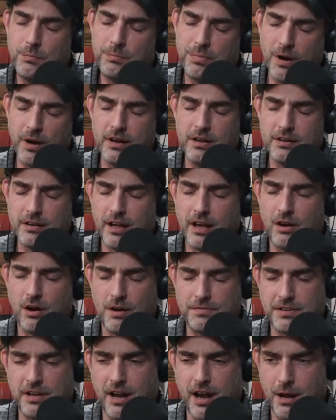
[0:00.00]
But that
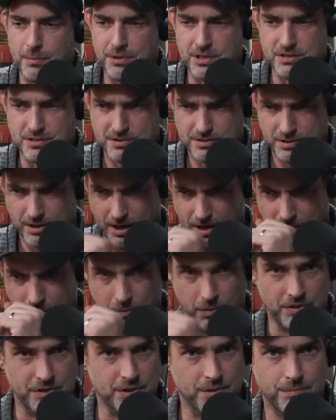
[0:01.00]
often happens,
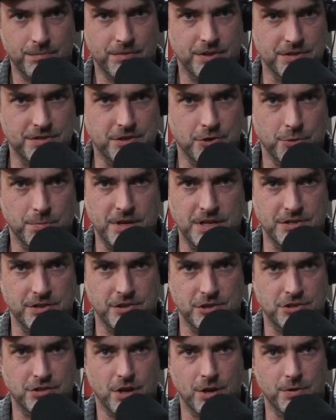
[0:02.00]
where the centerpiece of
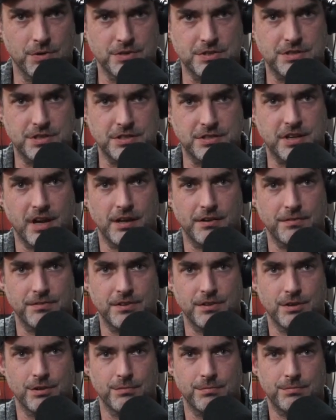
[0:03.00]
the show is kind of
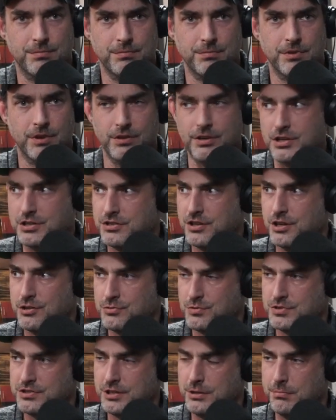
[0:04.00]
the least
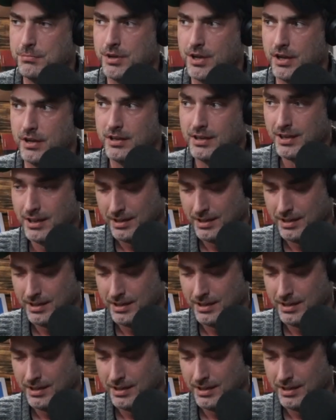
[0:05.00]
interesting bit.